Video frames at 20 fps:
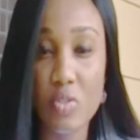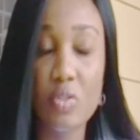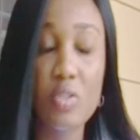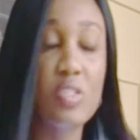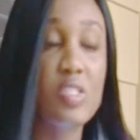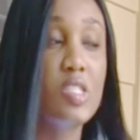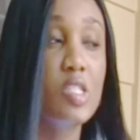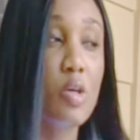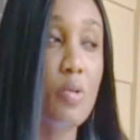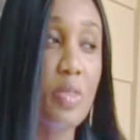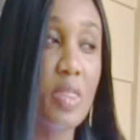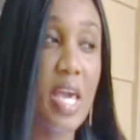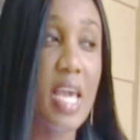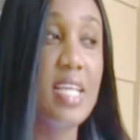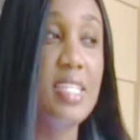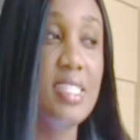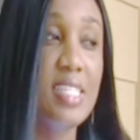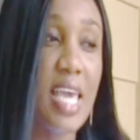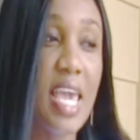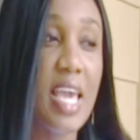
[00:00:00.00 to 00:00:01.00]
So
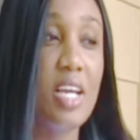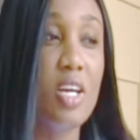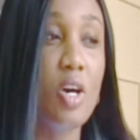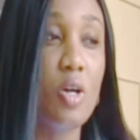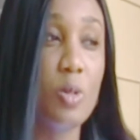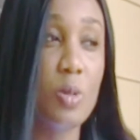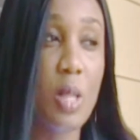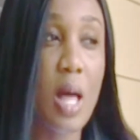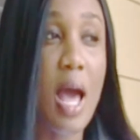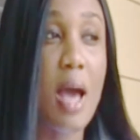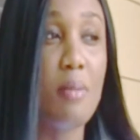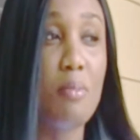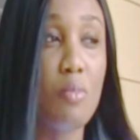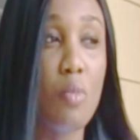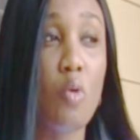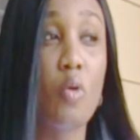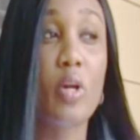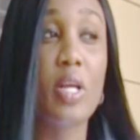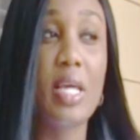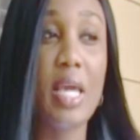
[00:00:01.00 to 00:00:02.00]
they take a lot
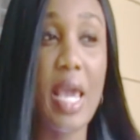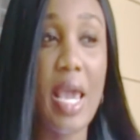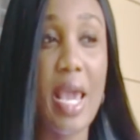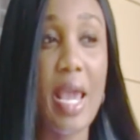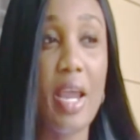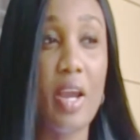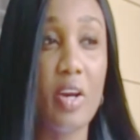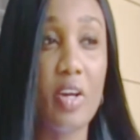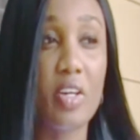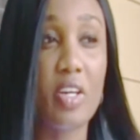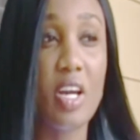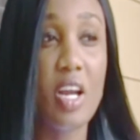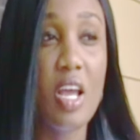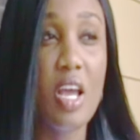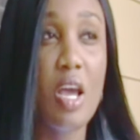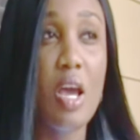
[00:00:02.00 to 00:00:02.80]
more care